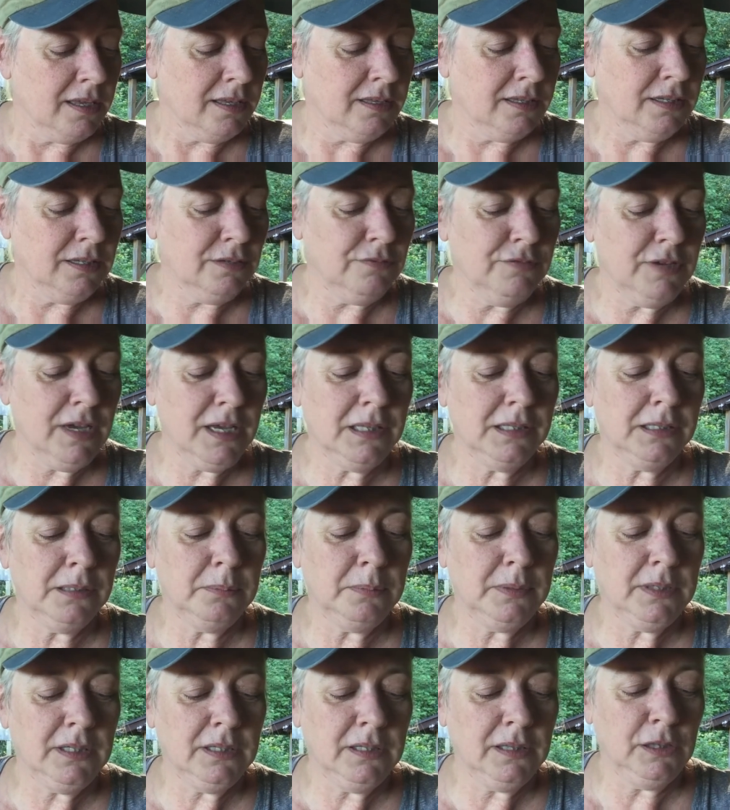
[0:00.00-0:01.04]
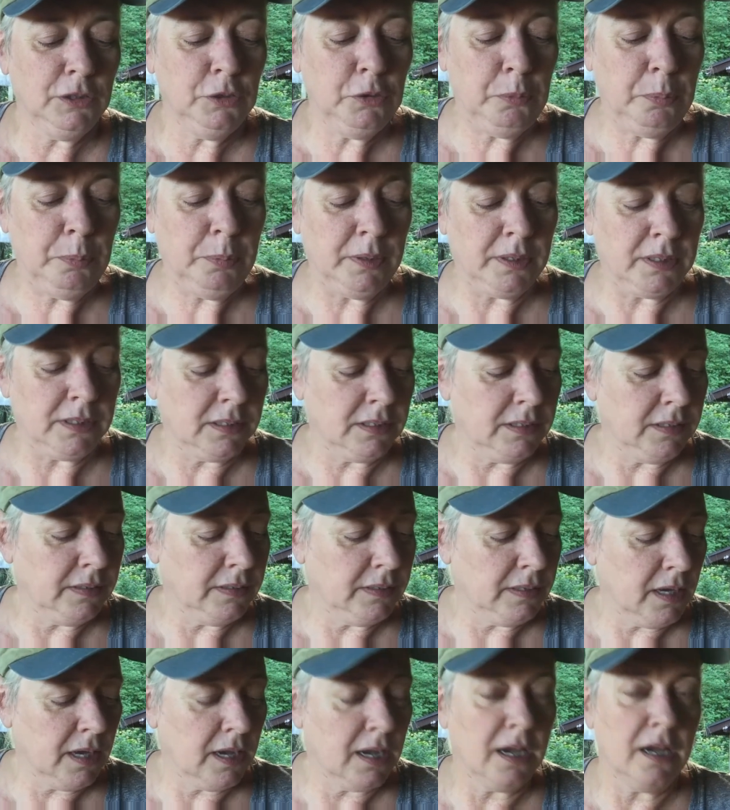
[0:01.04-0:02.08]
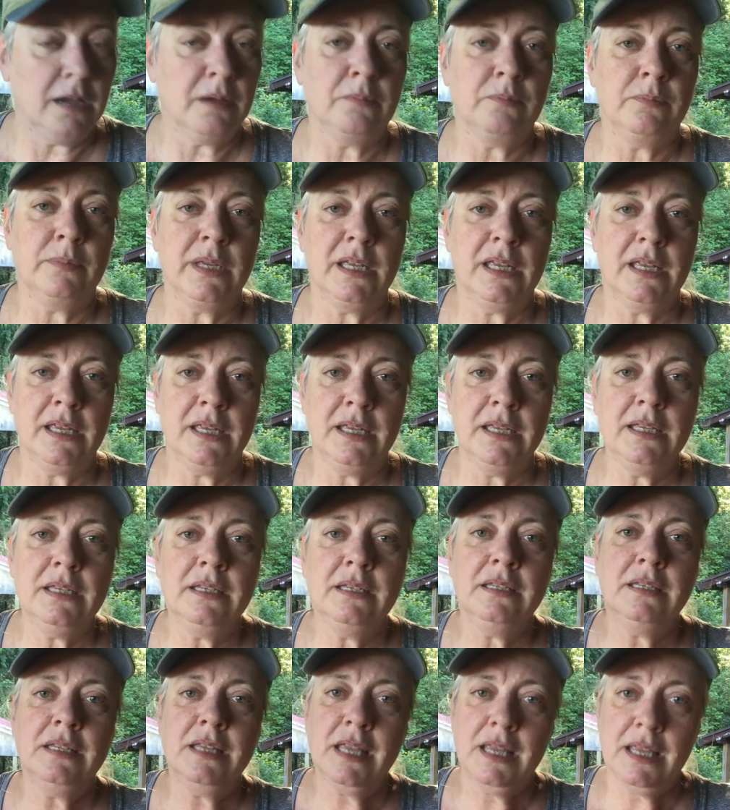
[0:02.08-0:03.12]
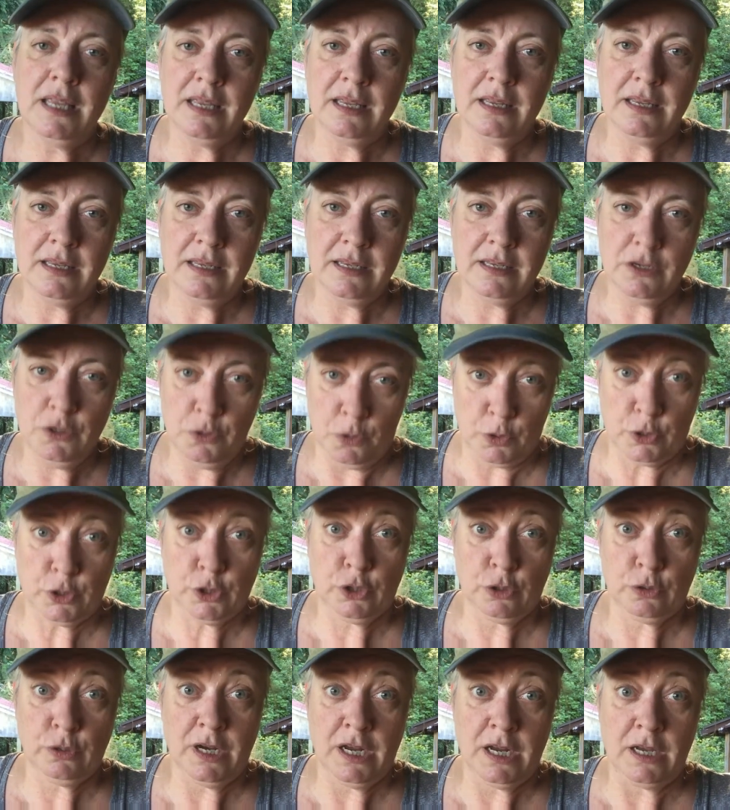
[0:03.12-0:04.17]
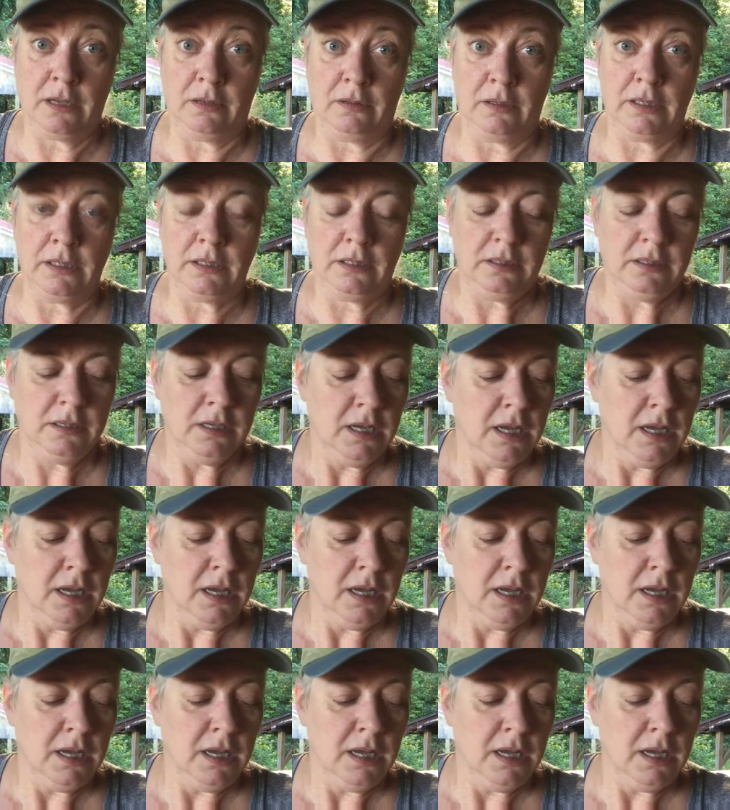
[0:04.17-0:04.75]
developed the lupins in Yorkshire, England.